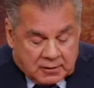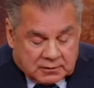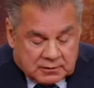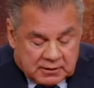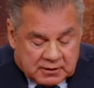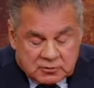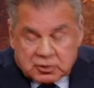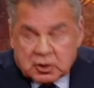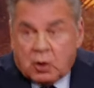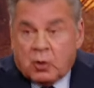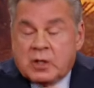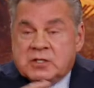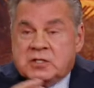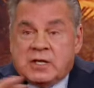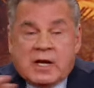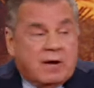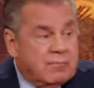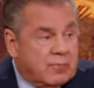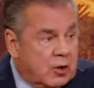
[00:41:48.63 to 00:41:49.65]
and so it's
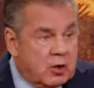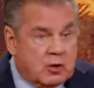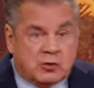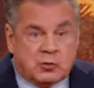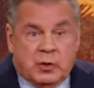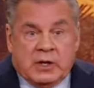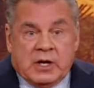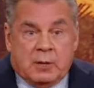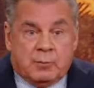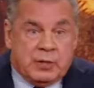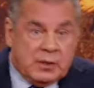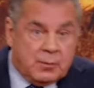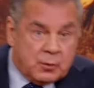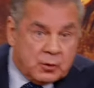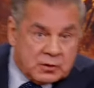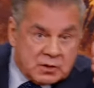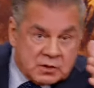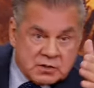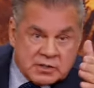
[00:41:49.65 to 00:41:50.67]
diverse. We got people
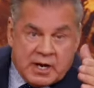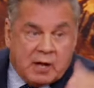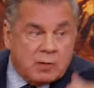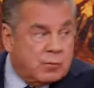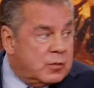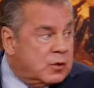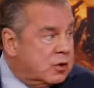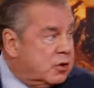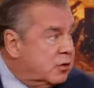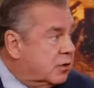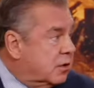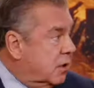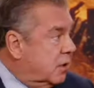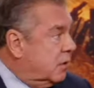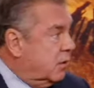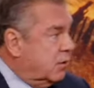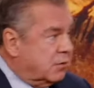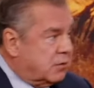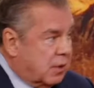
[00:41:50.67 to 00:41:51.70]
at the sound booth,
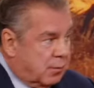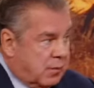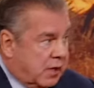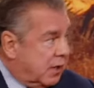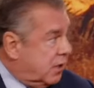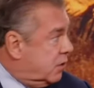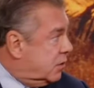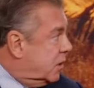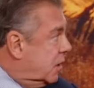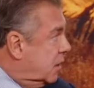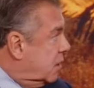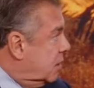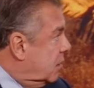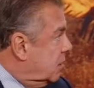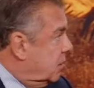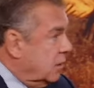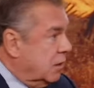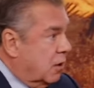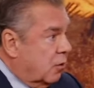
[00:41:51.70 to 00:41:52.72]
and somebody's uh,
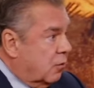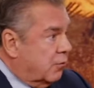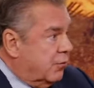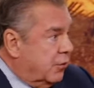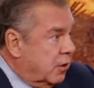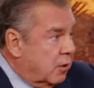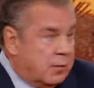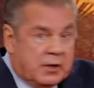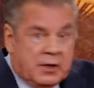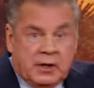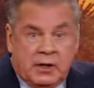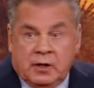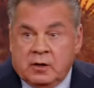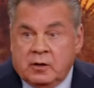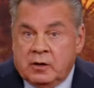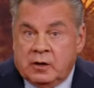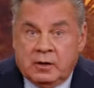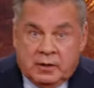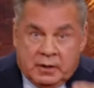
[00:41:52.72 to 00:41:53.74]
you know filming
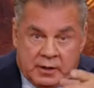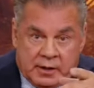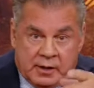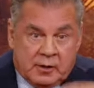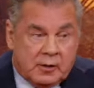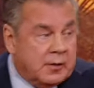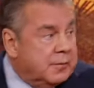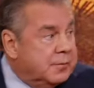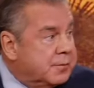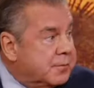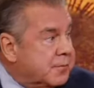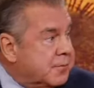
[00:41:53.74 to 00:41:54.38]
here and there, and